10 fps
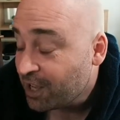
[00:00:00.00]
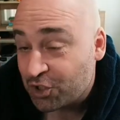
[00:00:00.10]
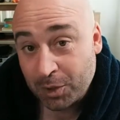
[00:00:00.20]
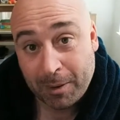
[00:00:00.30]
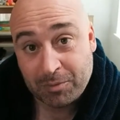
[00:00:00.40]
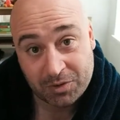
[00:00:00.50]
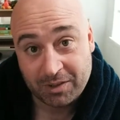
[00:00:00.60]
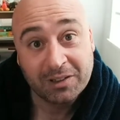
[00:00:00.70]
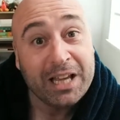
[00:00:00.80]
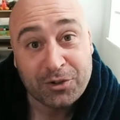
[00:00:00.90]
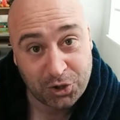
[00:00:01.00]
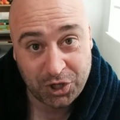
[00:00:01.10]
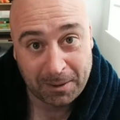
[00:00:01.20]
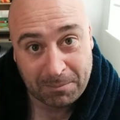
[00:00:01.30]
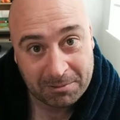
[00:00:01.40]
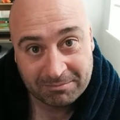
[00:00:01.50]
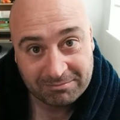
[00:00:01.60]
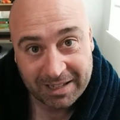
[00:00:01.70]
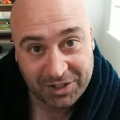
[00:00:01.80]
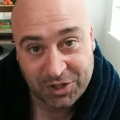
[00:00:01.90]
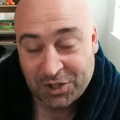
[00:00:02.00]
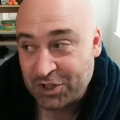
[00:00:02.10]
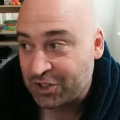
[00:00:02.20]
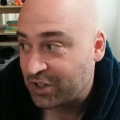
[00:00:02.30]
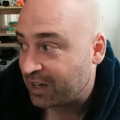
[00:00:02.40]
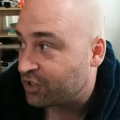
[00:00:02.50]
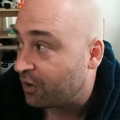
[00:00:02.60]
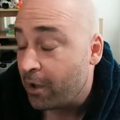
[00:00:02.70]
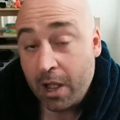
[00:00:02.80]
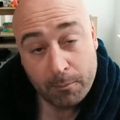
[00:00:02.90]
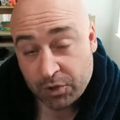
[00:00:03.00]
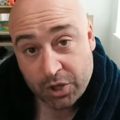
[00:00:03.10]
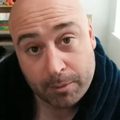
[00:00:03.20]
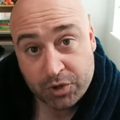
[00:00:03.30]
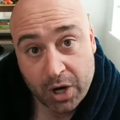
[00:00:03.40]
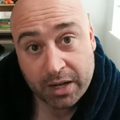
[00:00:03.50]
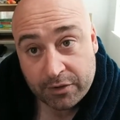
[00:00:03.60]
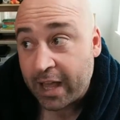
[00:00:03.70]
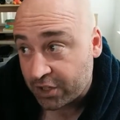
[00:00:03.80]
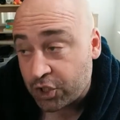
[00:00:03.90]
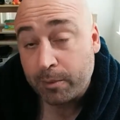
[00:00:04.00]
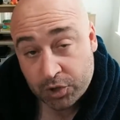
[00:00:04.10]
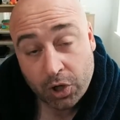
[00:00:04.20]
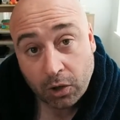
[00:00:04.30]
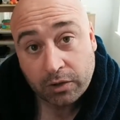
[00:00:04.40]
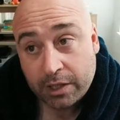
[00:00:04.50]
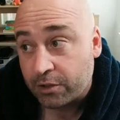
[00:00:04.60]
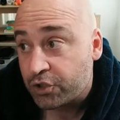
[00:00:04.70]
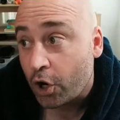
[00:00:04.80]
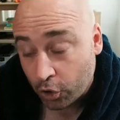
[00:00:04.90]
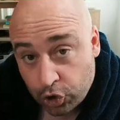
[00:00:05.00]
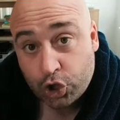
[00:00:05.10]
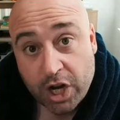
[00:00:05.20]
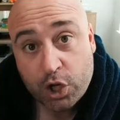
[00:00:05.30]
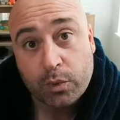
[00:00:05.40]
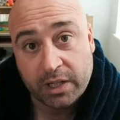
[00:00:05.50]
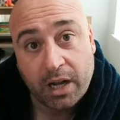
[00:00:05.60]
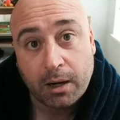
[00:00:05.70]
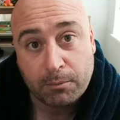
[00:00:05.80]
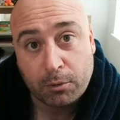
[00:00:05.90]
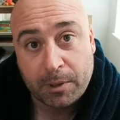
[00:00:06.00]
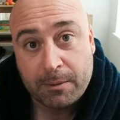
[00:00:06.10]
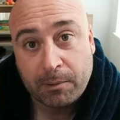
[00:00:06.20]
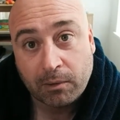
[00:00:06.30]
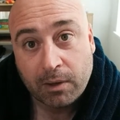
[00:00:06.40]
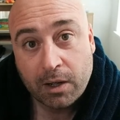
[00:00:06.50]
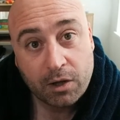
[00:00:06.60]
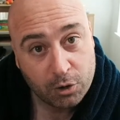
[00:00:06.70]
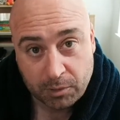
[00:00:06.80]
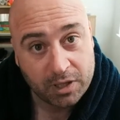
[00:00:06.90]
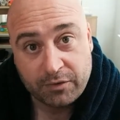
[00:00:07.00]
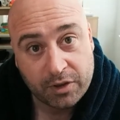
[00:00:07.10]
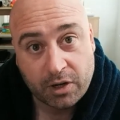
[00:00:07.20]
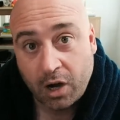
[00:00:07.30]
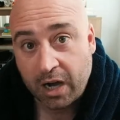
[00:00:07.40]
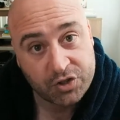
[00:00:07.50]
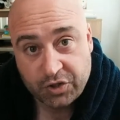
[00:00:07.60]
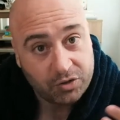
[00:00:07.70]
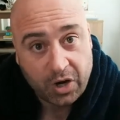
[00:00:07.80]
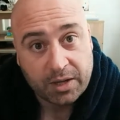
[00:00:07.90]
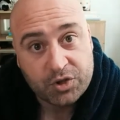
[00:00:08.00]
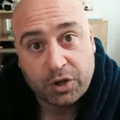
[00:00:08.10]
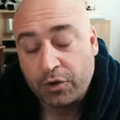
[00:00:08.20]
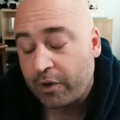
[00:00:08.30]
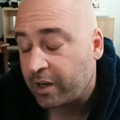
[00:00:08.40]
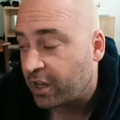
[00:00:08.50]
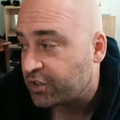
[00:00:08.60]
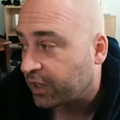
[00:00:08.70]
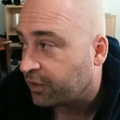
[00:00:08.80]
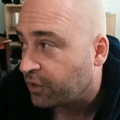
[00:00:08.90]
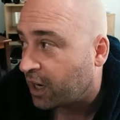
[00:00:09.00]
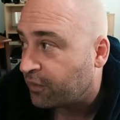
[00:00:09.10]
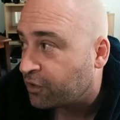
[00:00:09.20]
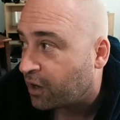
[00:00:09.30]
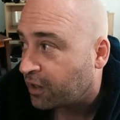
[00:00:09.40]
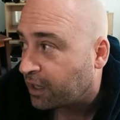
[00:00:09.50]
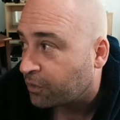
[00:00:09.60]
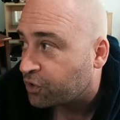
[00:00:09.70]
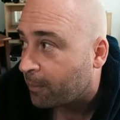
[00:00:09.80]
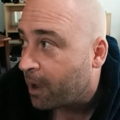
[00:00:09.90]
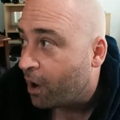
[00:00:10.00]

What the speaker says: Sometimes the leadership exists as an end in itself, but sometimes not even that. Sometimes cult leaders are genuinely humble people who believe in the cause. They're not self-aggrandizing. They're not even on an ego trip.